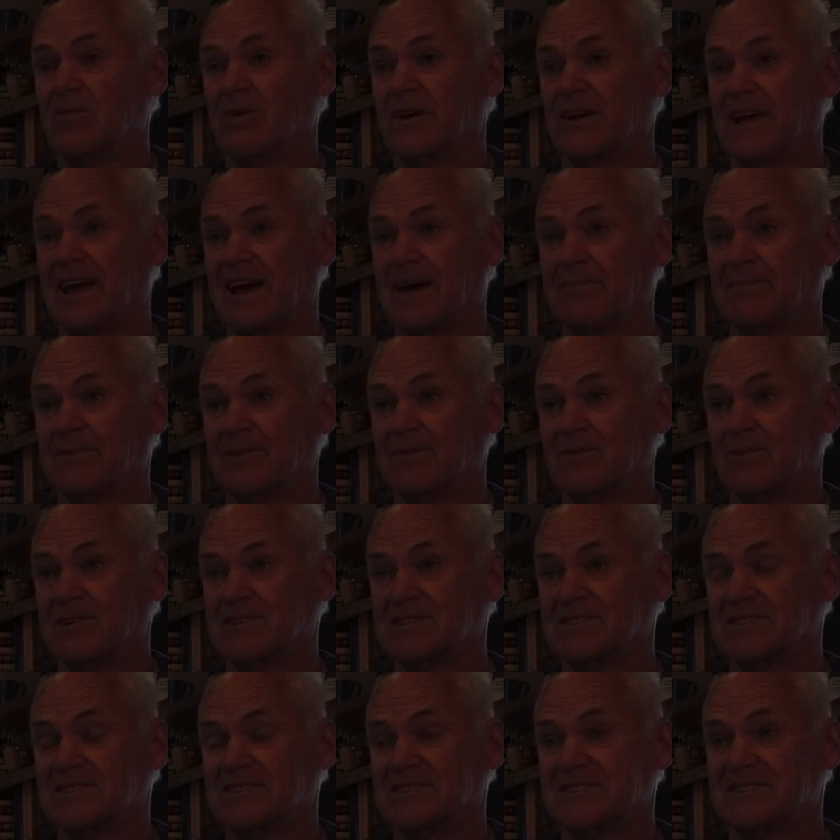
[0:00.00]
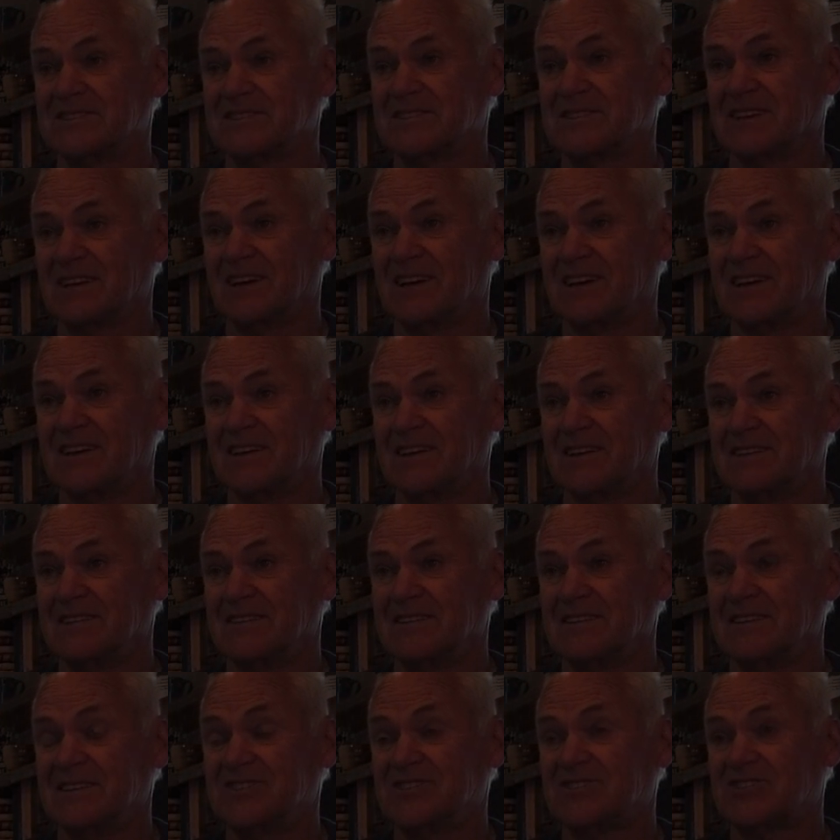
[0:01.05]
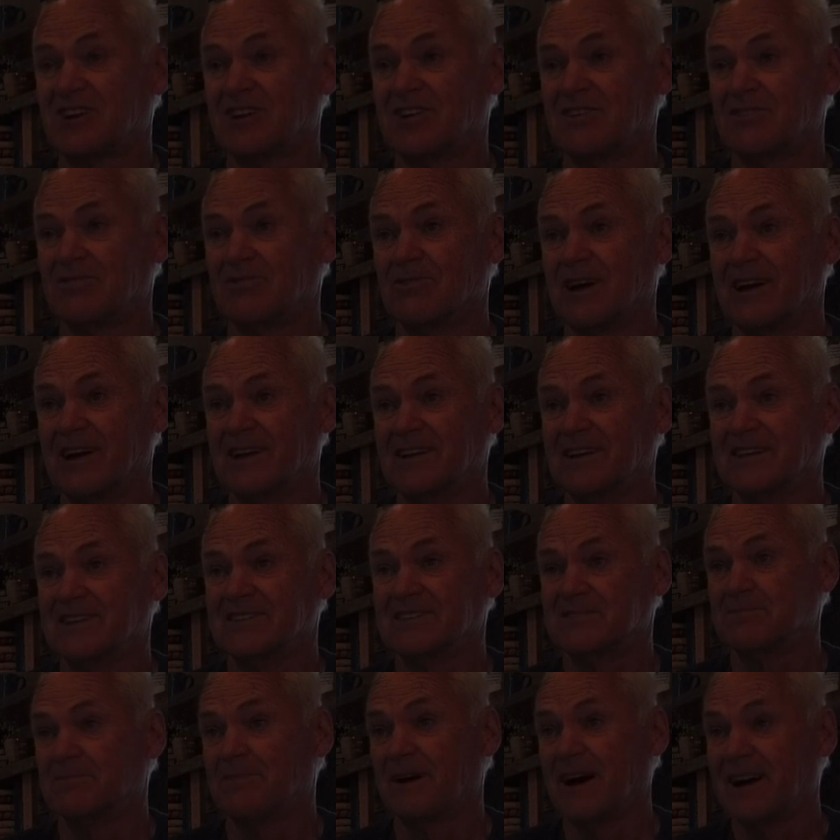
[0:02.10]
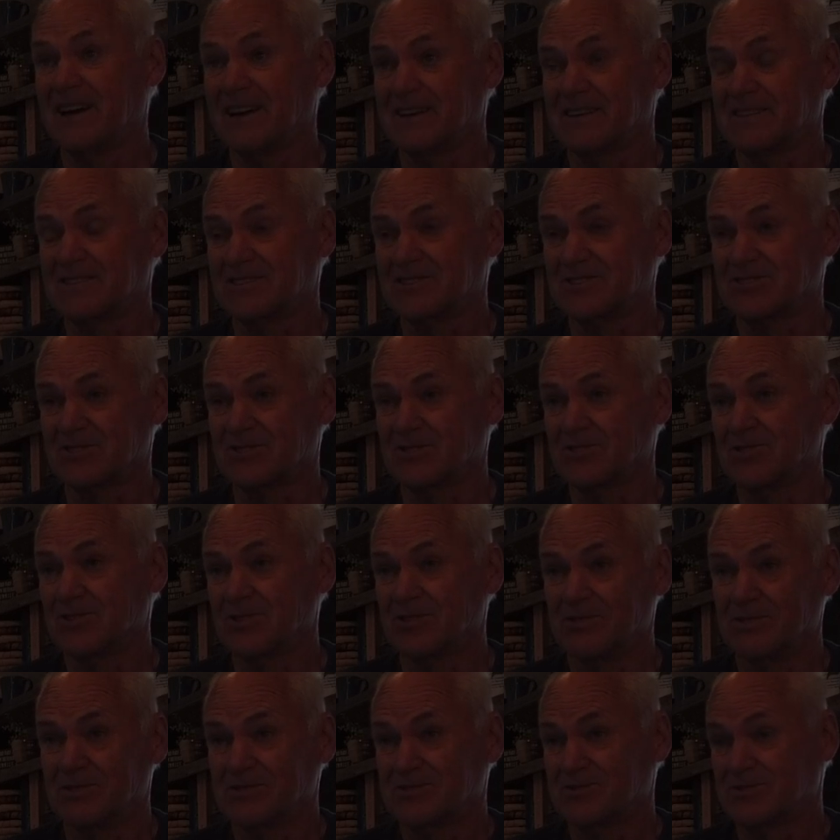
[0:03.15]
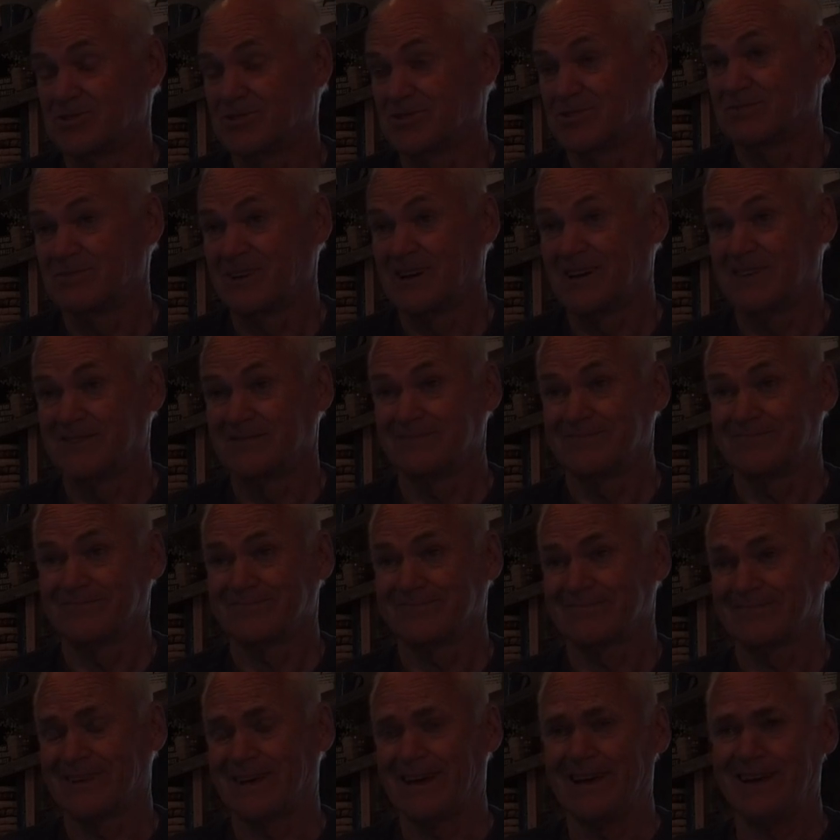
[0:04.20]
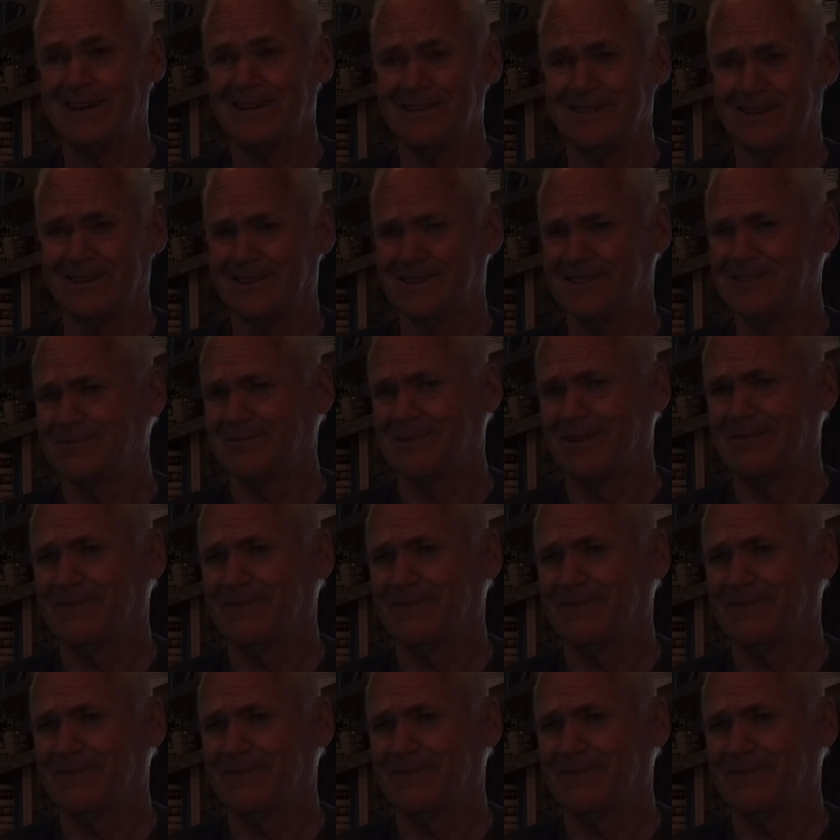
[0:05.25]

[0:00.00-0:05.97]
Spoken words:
what happened was he started riding his bike to school, which was about, I don't know, it's